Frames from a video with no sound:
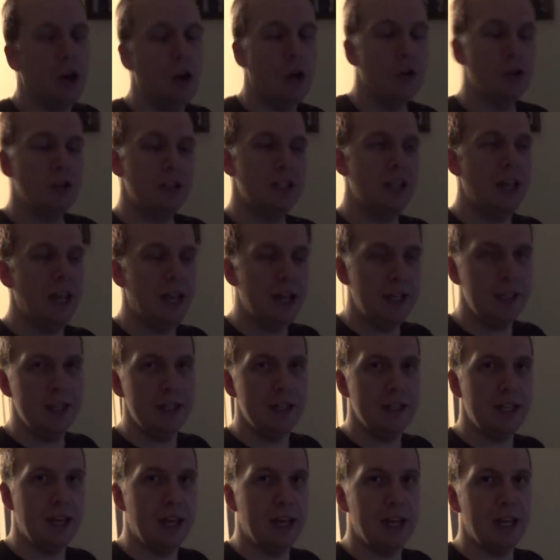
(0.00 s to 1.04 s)
on 10 a
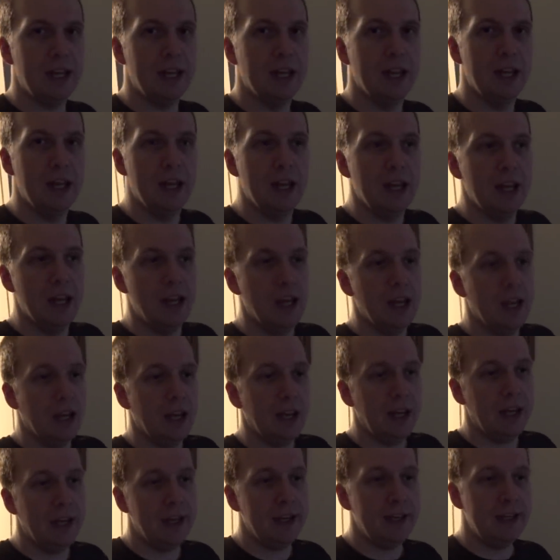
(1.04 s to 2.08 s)
day,
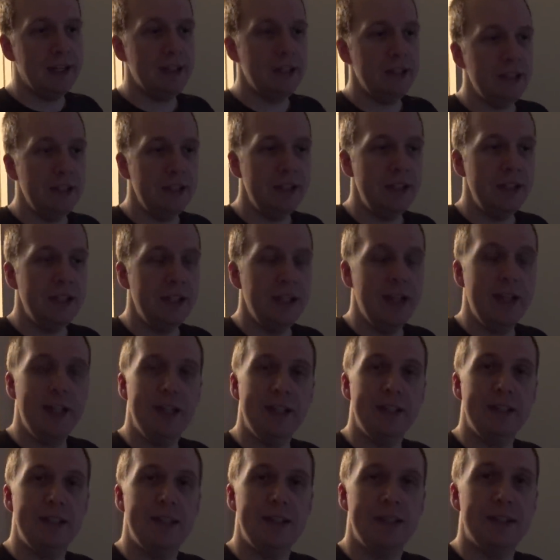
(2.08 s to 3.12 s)
and
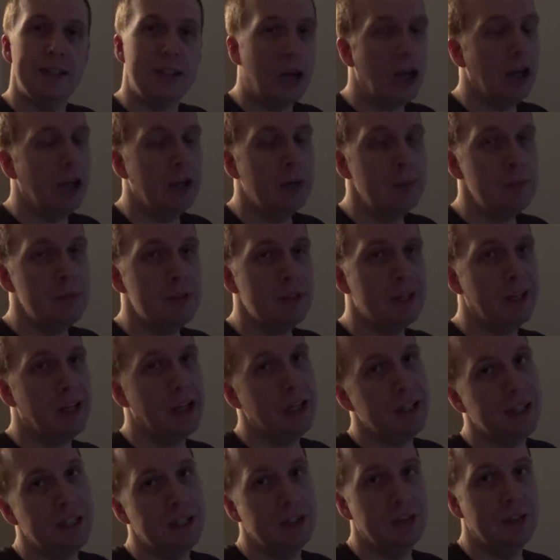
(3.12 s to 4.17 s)
it's time to
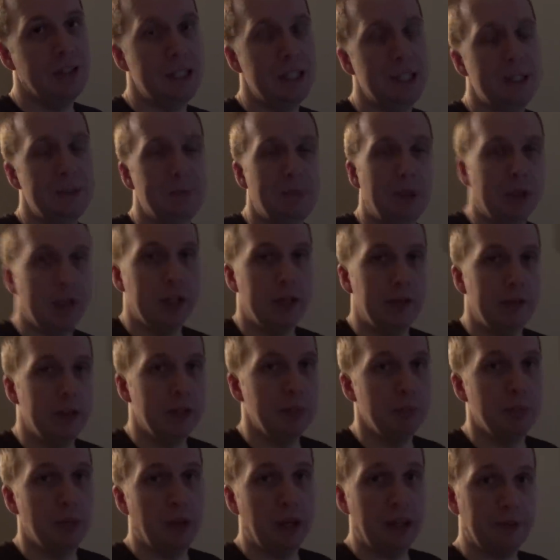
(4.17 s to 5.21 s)
get an uninspiring
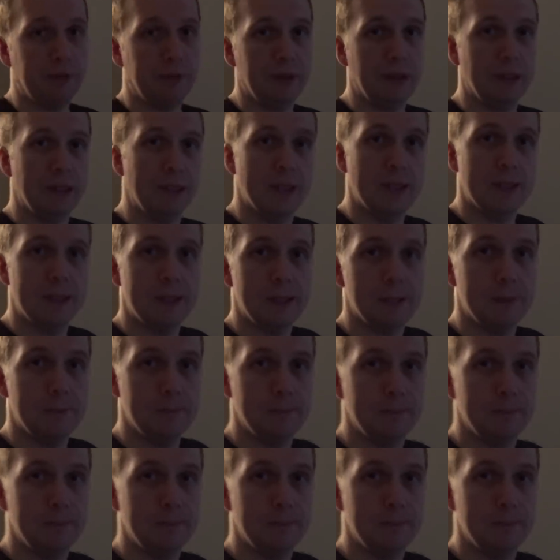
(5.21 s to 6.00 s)
breakfast.